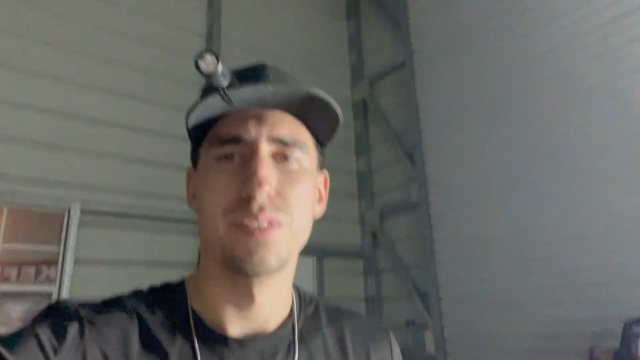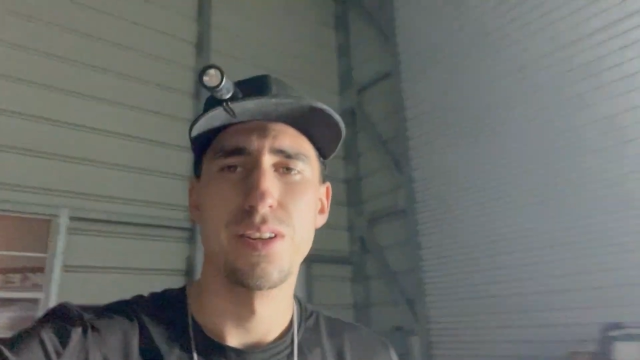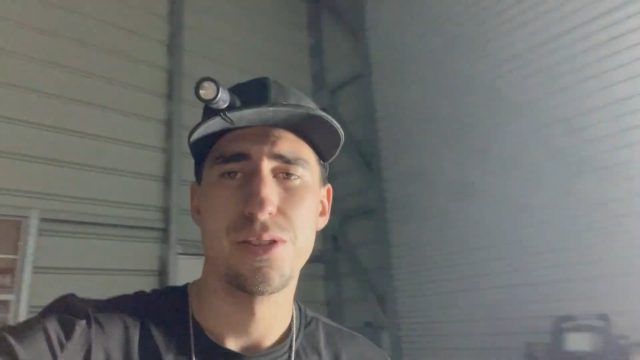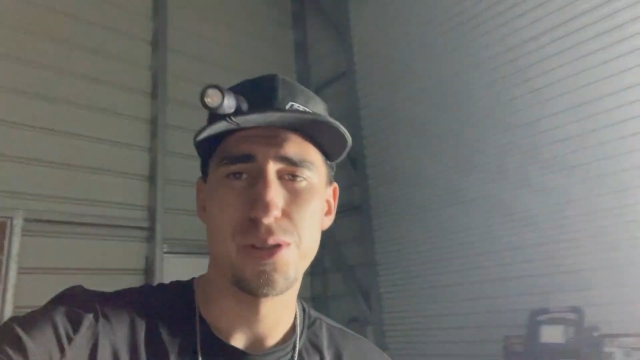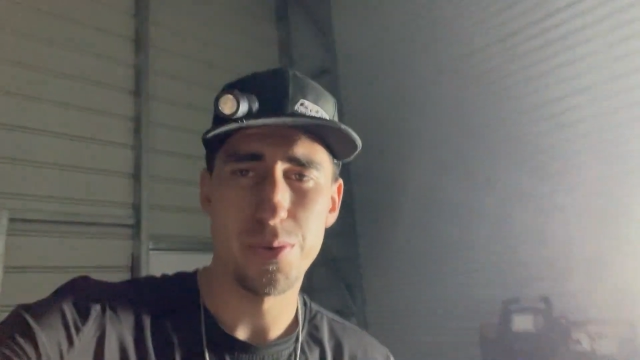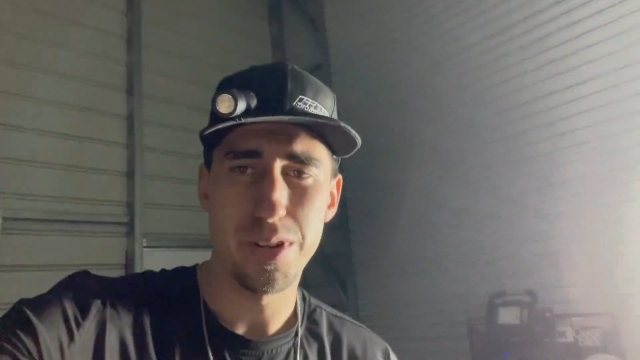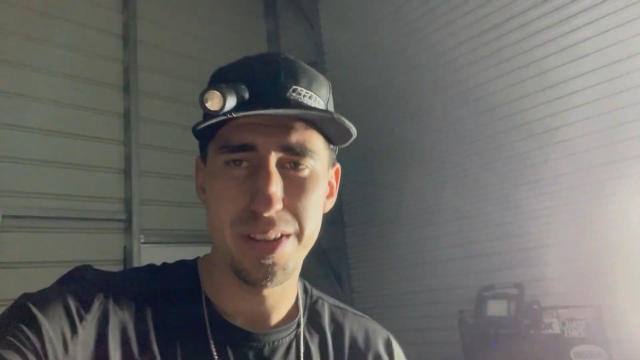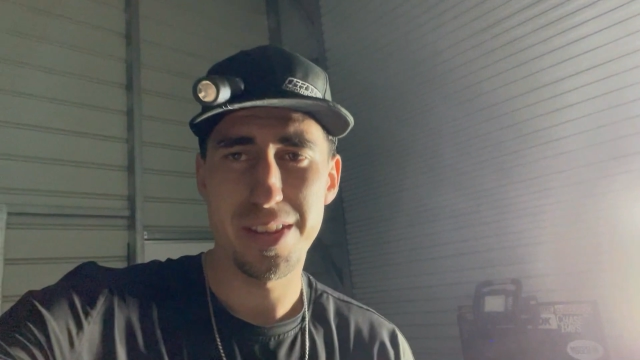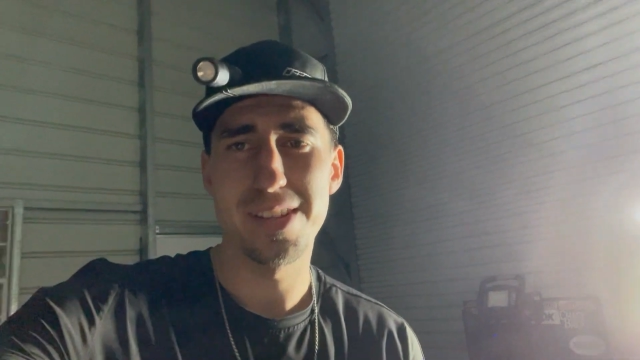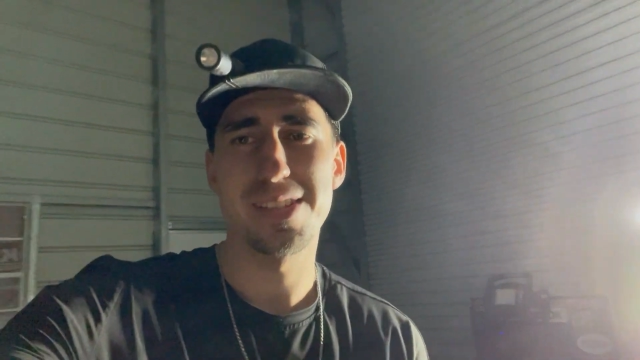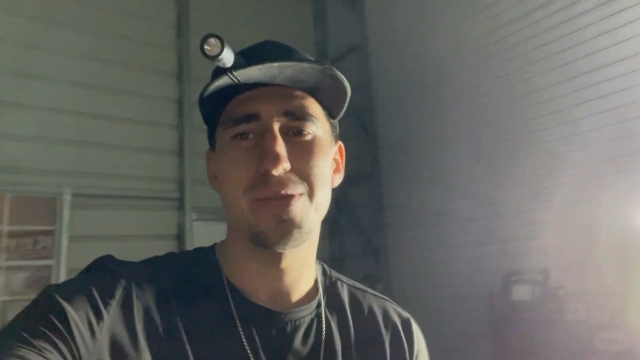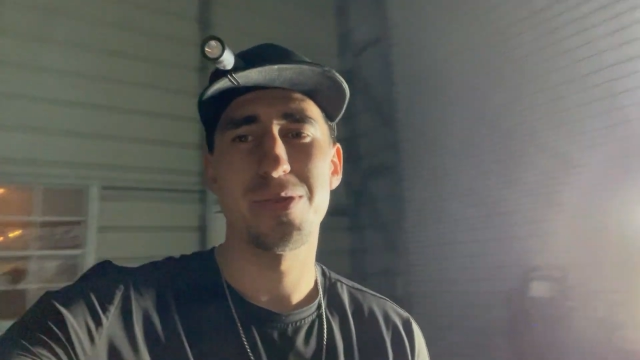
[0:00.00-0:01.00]
So one of the
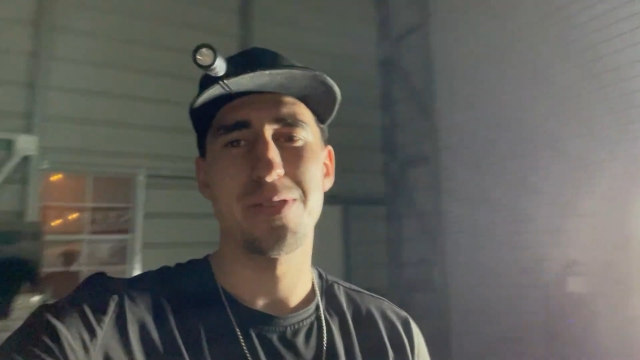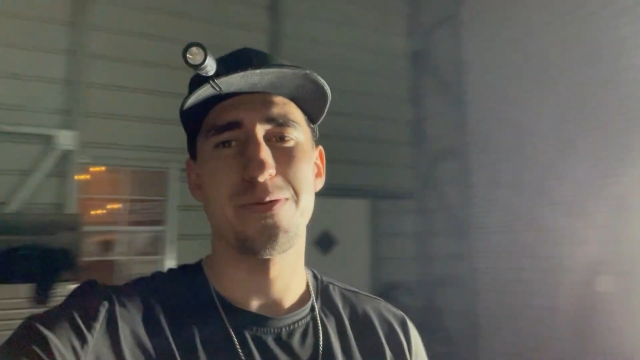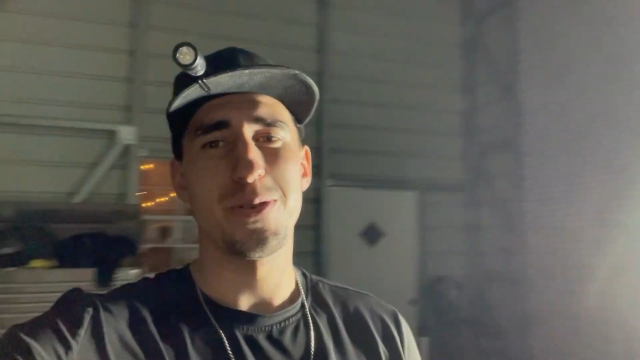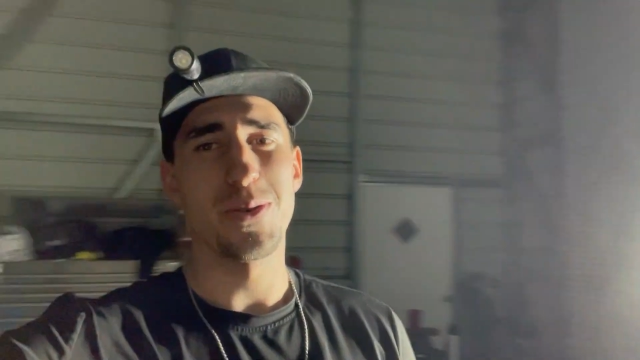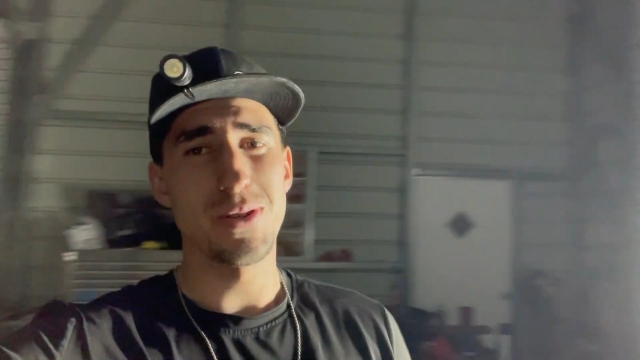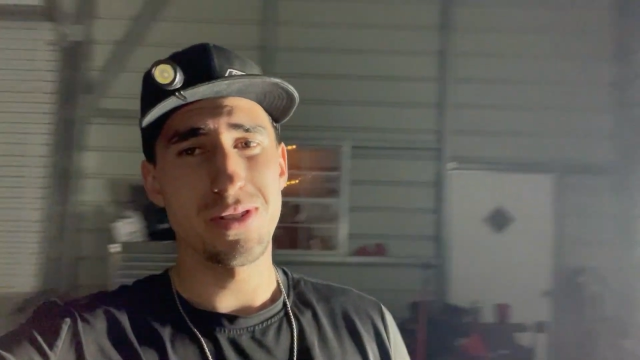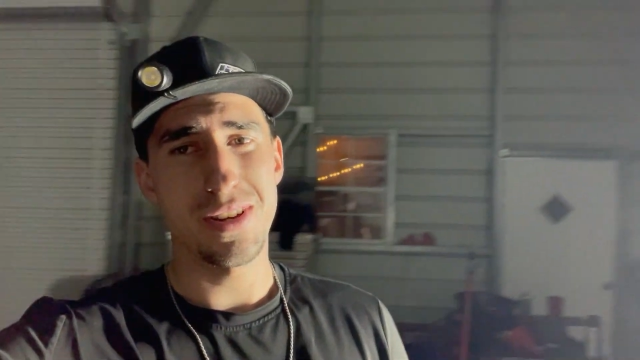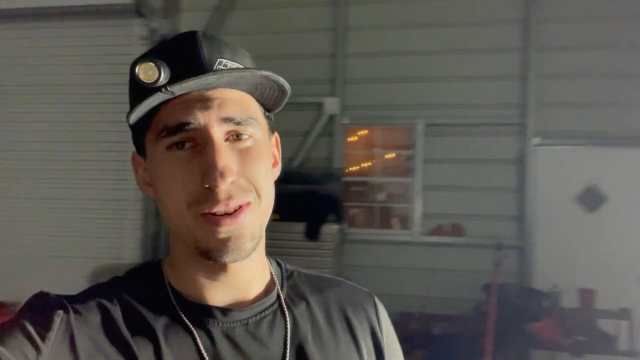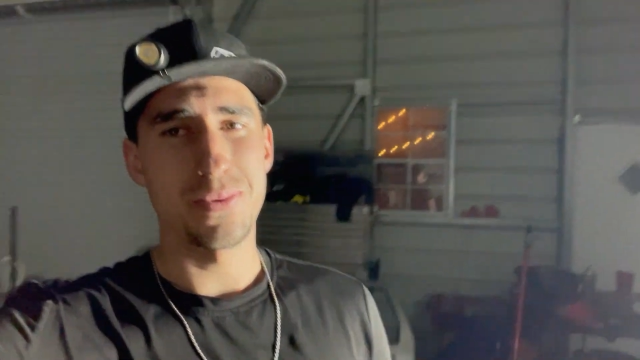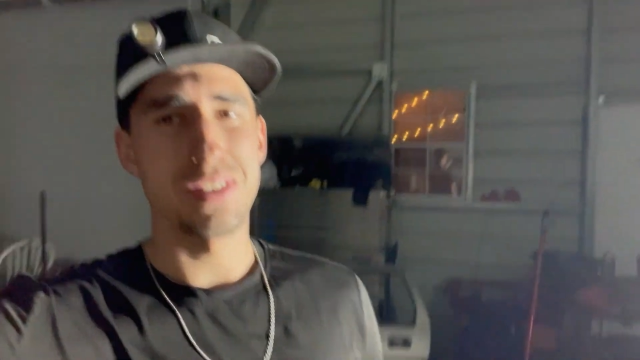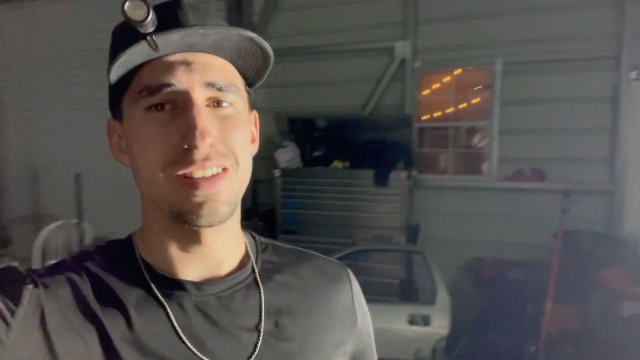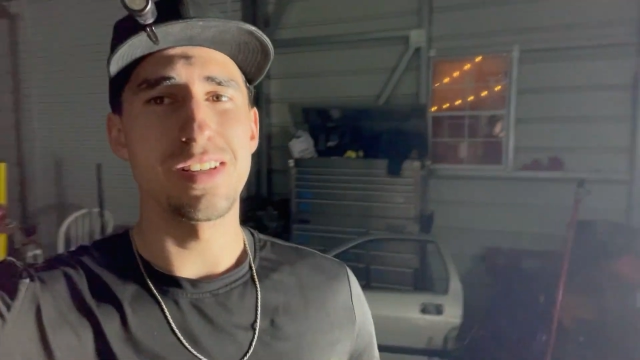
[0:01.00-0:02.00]
things I wanna focus on
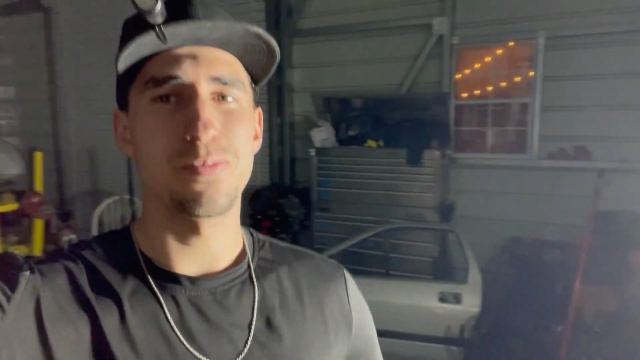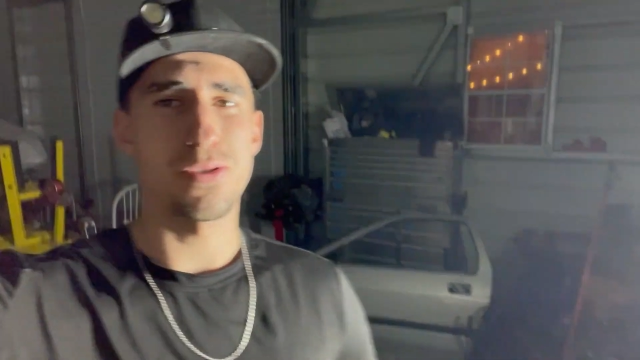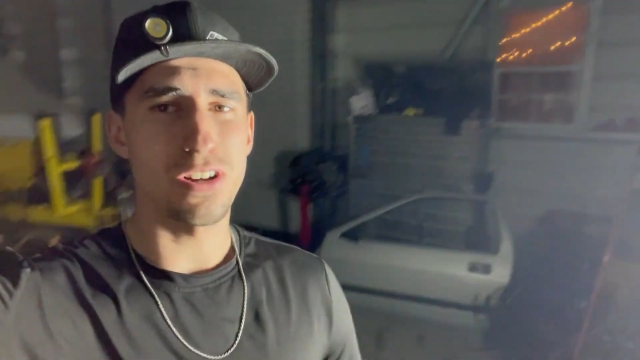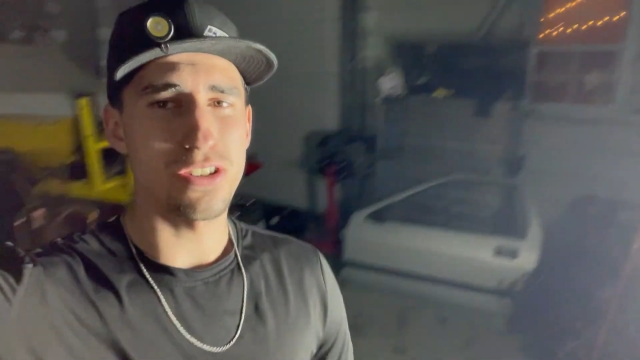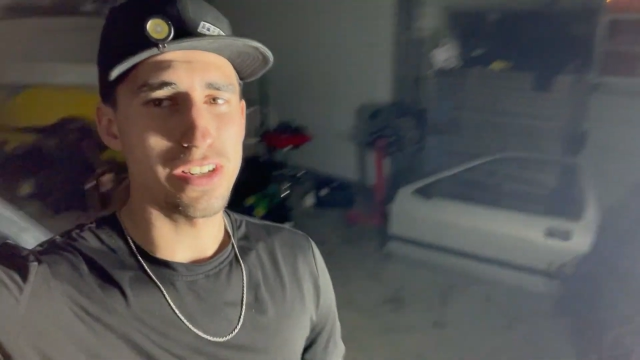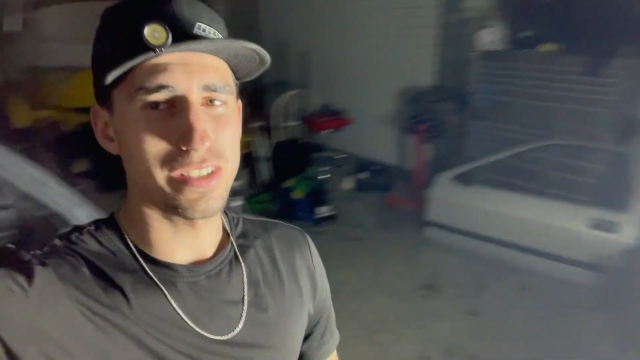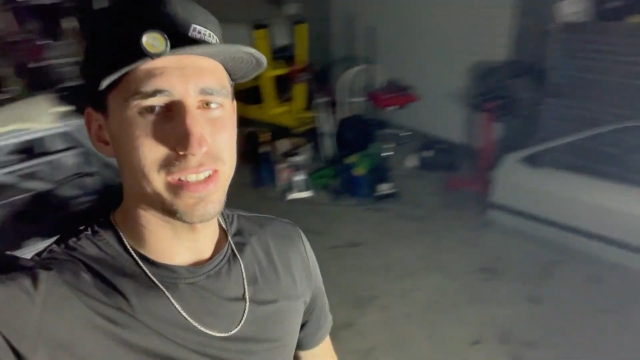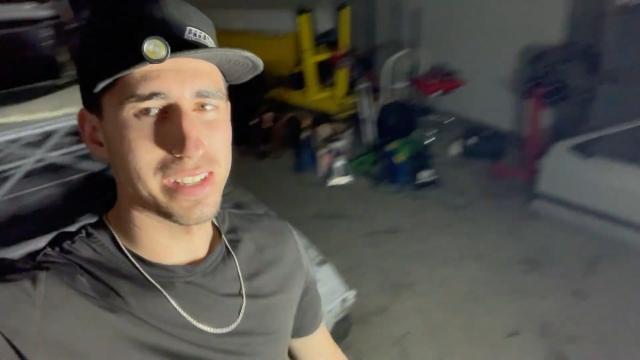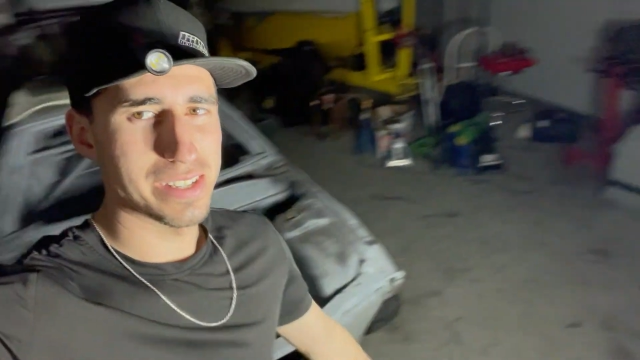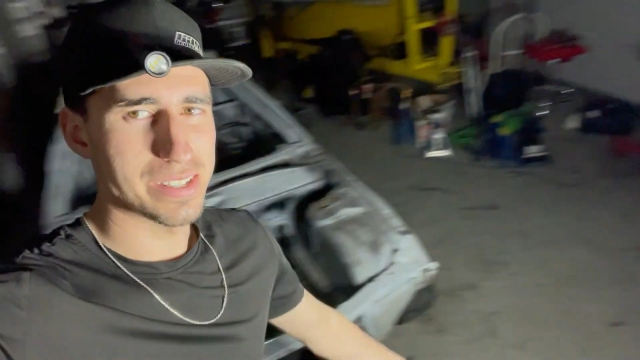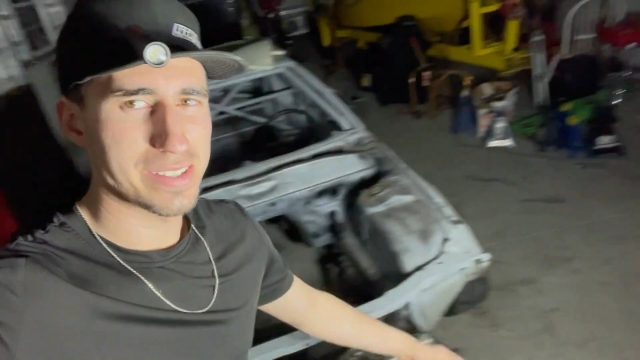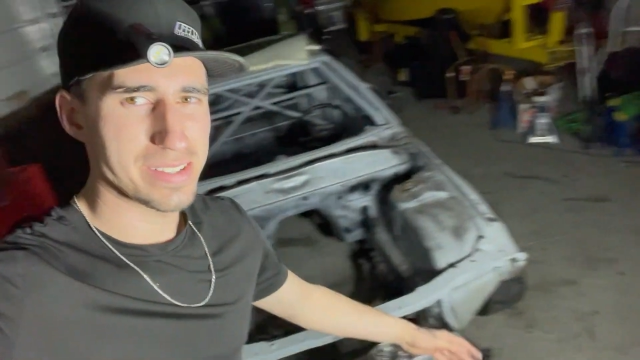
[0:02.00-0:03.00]
with this project
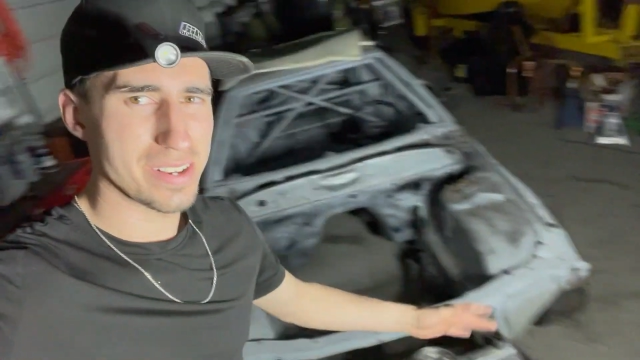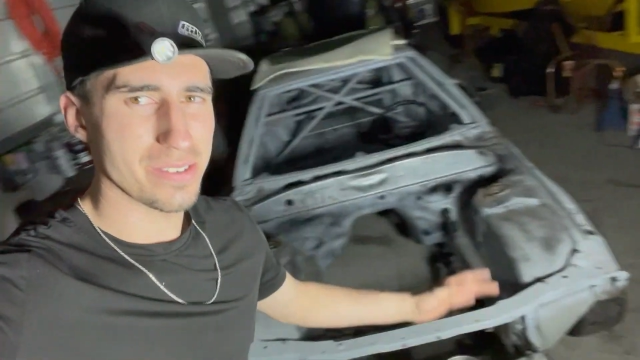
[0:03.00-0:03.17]
is